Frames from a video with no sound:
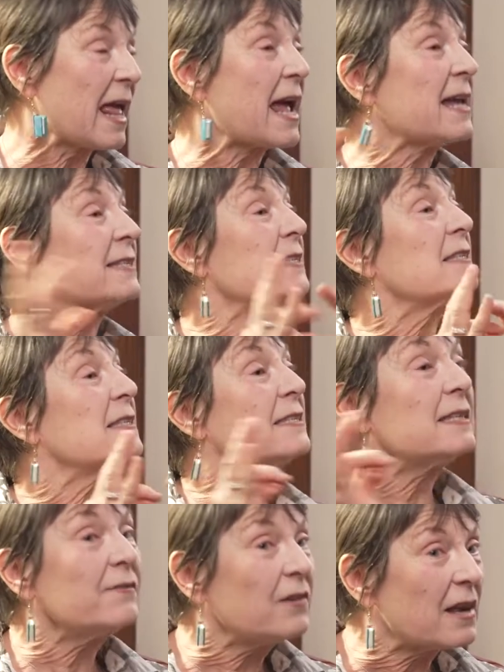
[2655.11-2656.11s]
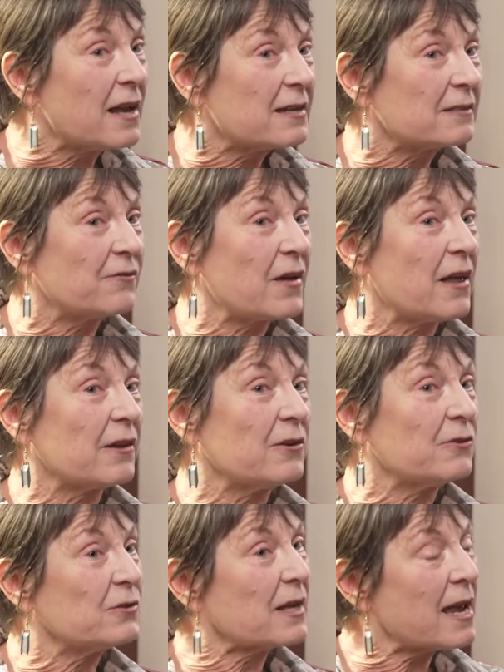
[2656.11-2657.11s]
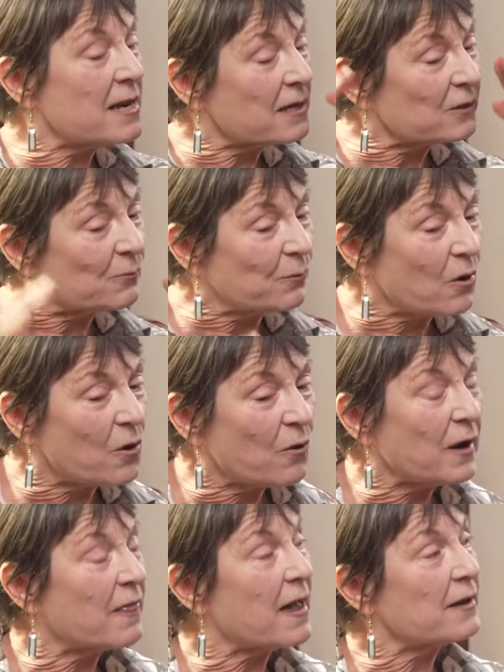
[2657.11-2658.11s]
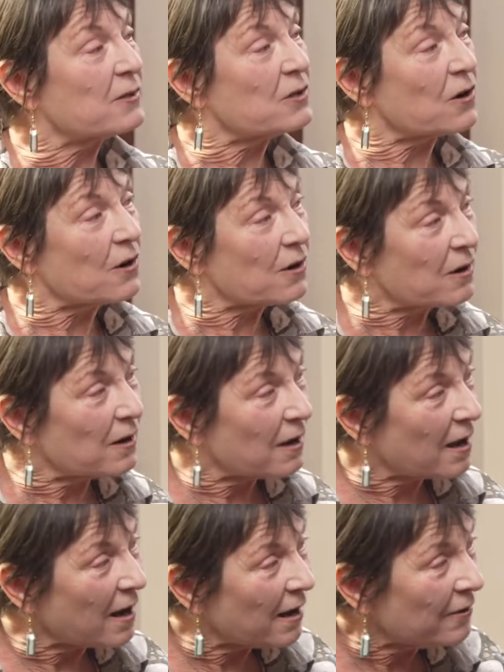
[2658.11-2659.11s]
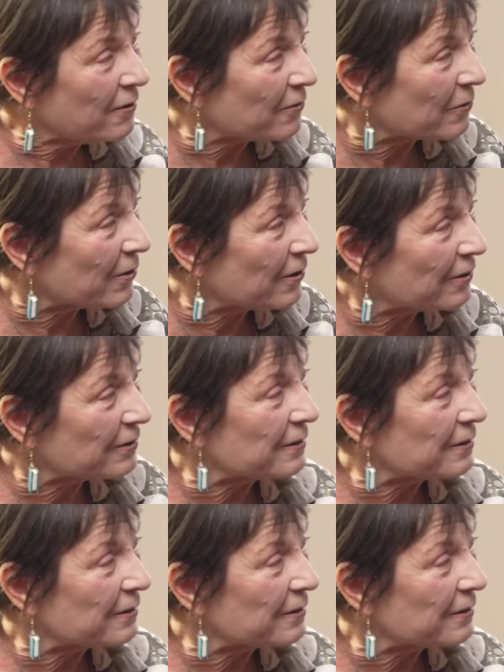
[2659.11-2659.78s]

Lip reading: and civilized values and exploring that dark underworld.